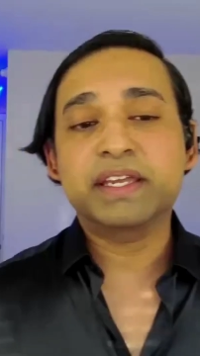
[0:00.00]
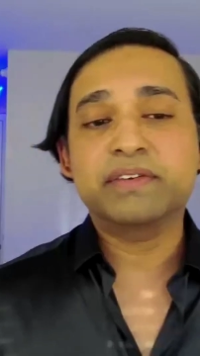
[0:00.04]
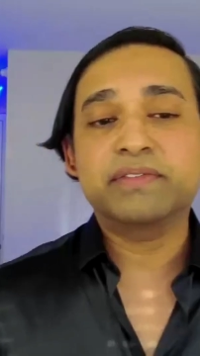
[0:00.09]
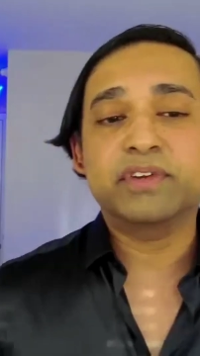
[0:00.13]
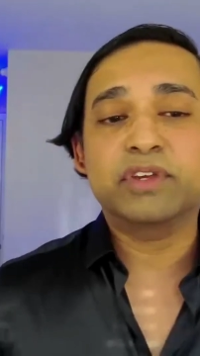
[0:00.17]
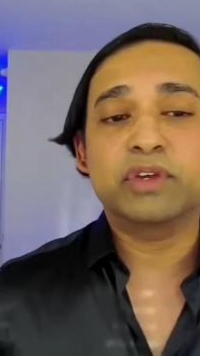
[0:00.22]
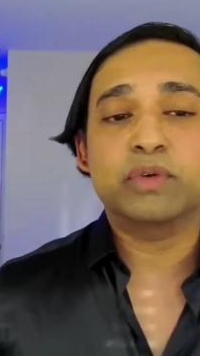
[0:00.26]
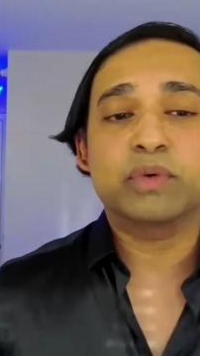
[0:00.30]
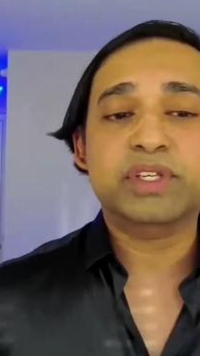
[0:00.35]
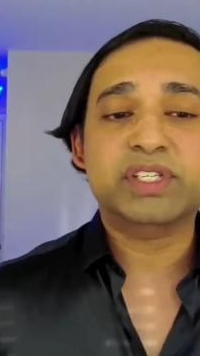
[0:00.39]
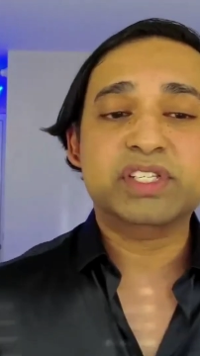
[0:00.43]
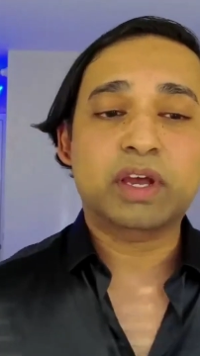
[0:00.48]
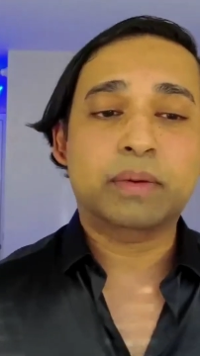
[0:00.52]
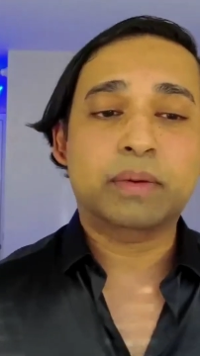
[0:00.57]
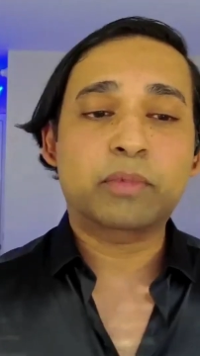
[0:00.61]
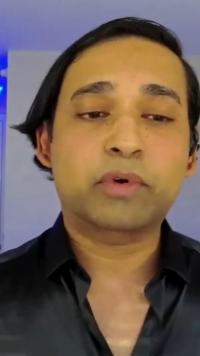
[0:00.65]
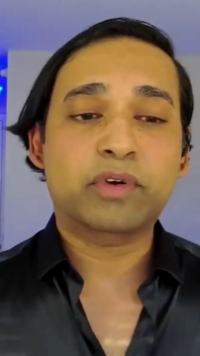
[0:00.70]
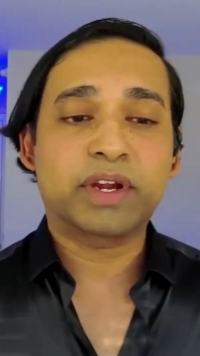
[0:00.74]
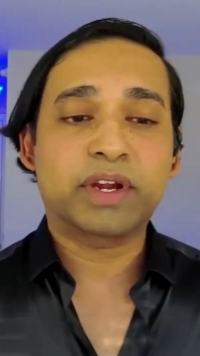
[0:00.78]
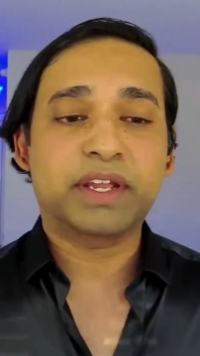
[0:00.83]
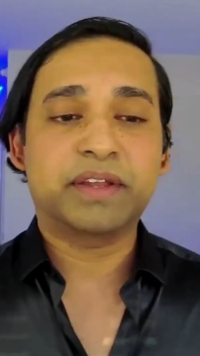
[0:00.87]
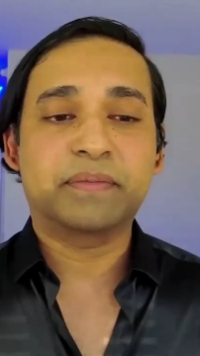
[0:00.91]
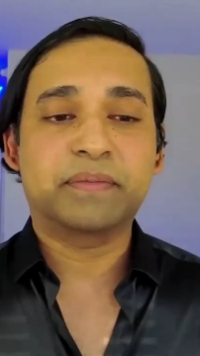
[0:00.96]
I'm going to give you a
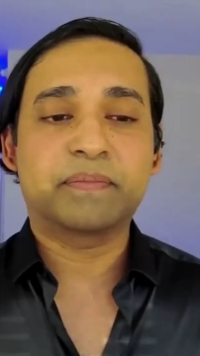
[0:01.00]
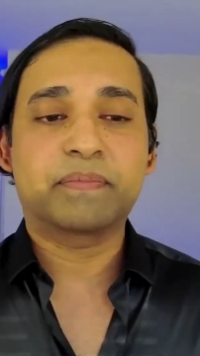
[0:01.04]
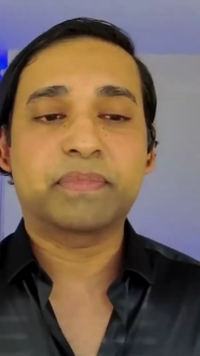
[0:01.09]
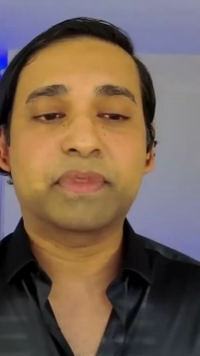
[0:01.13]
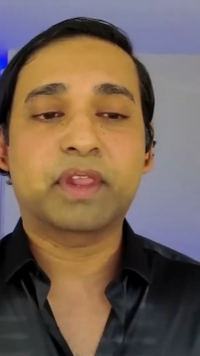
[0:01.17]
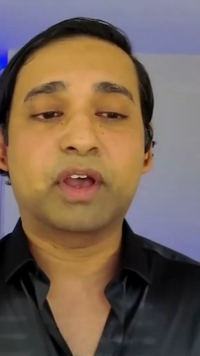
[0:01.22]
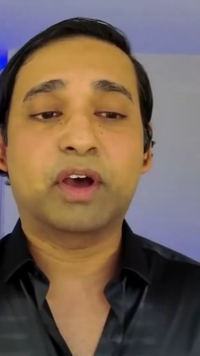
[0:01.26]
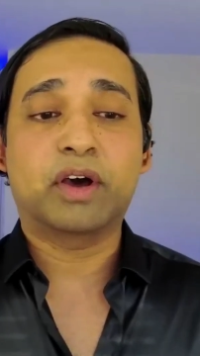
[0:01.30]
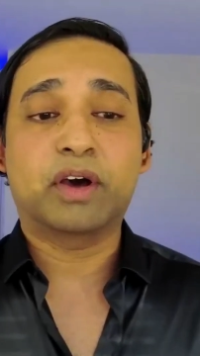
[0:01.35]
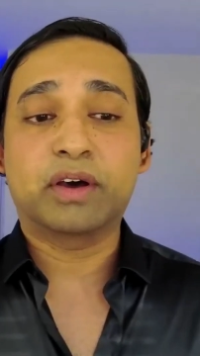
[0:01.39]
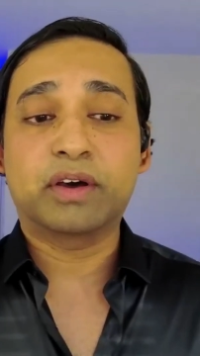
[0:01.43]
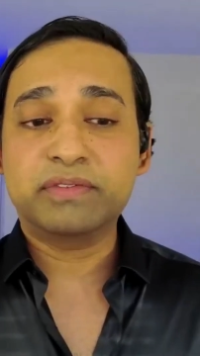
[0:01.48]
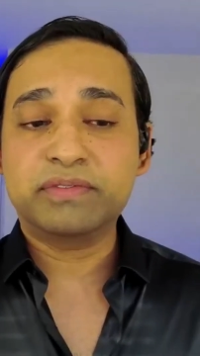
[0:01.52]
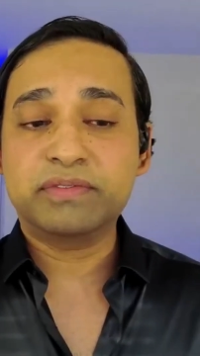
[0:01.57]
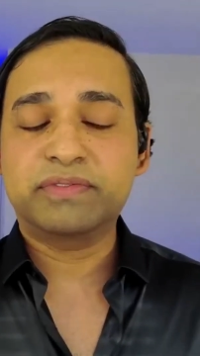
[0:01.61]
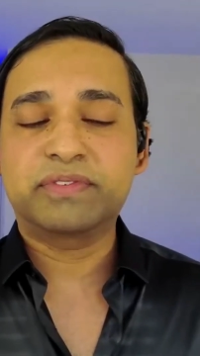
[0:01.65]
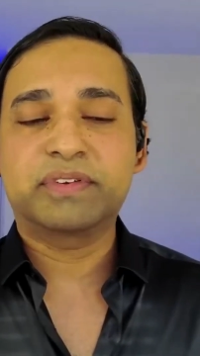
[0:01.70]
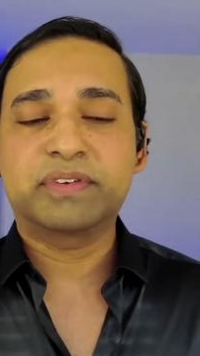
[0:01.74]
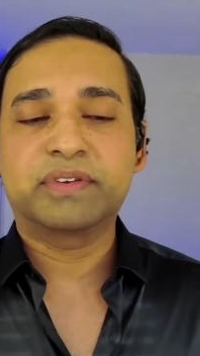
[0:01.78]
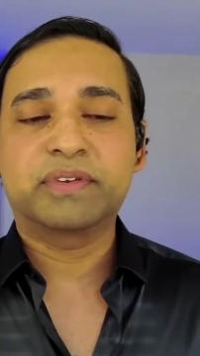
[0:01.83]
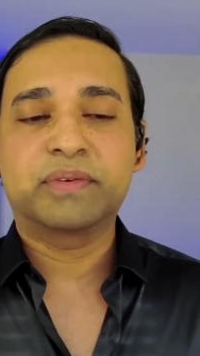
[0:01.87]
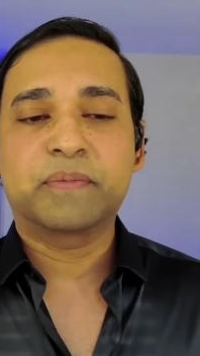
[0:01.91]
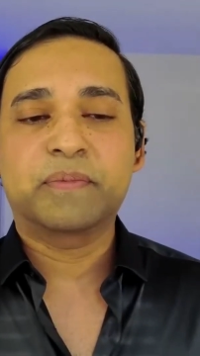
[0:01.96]
summary
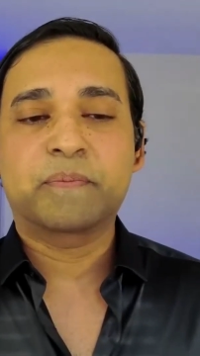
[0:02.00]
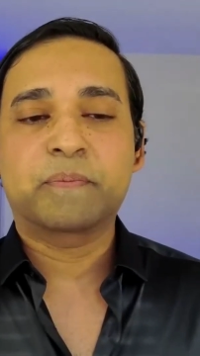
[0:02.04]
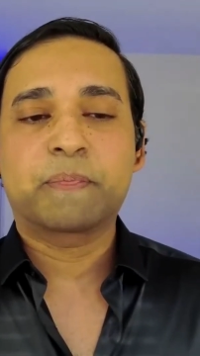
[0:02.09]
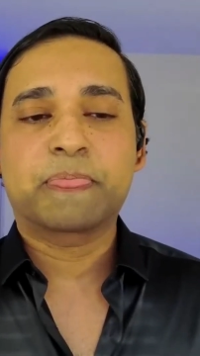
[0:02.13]
of